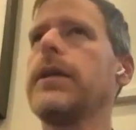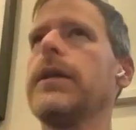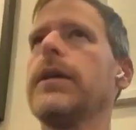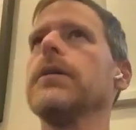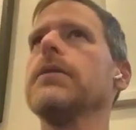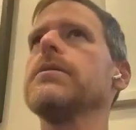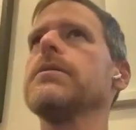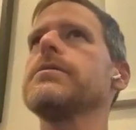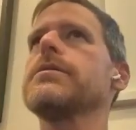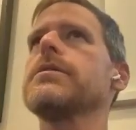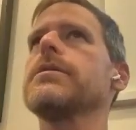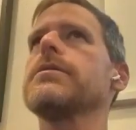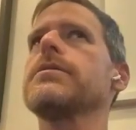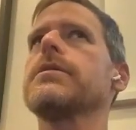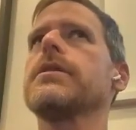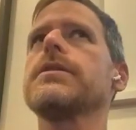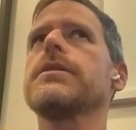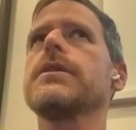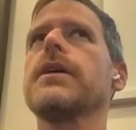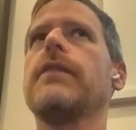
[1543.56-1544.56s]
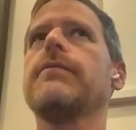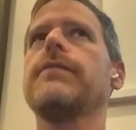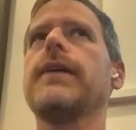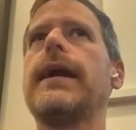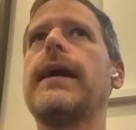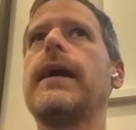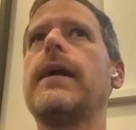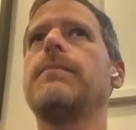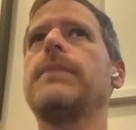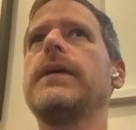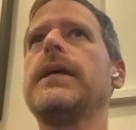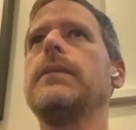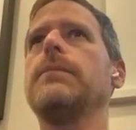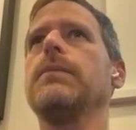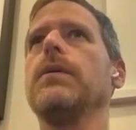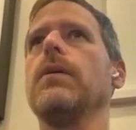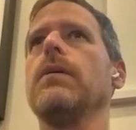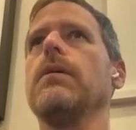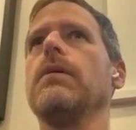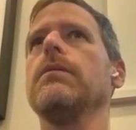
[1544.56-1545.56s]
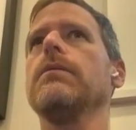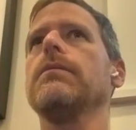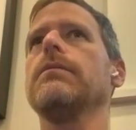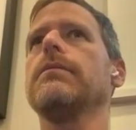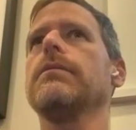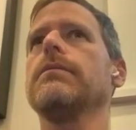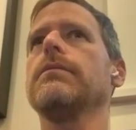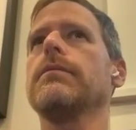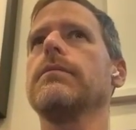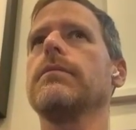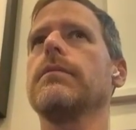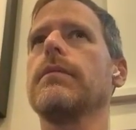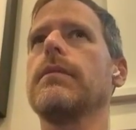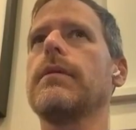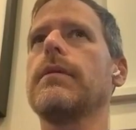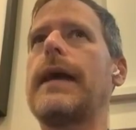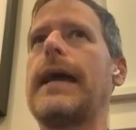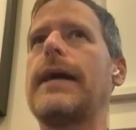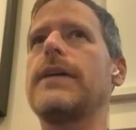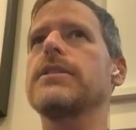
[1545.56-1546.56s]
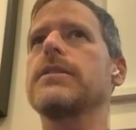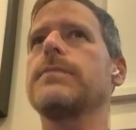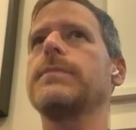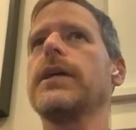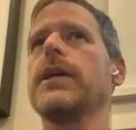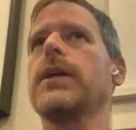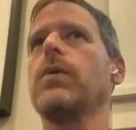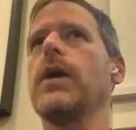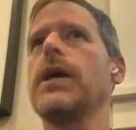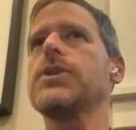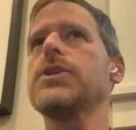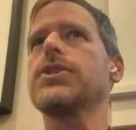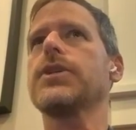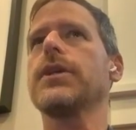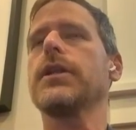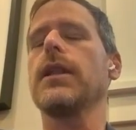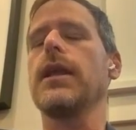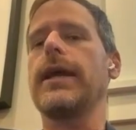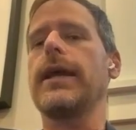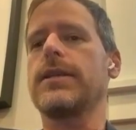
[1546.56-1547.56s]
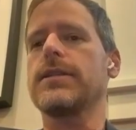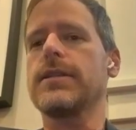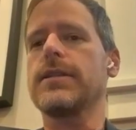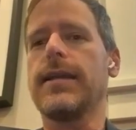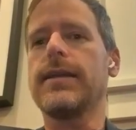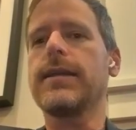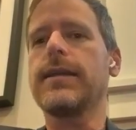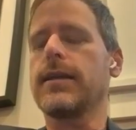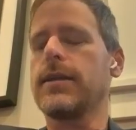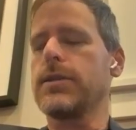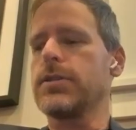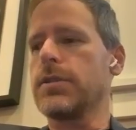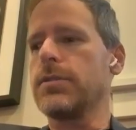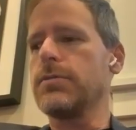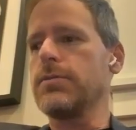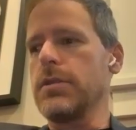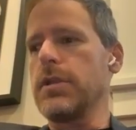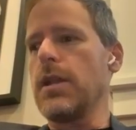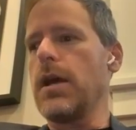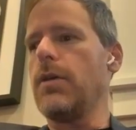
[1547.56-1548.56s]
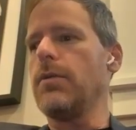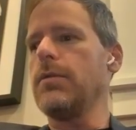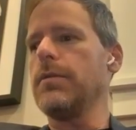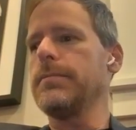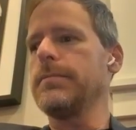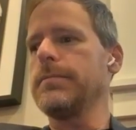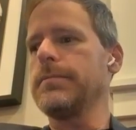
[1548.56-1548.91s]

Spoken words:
years since I've had people ask me a question like Sidekiq is too slow.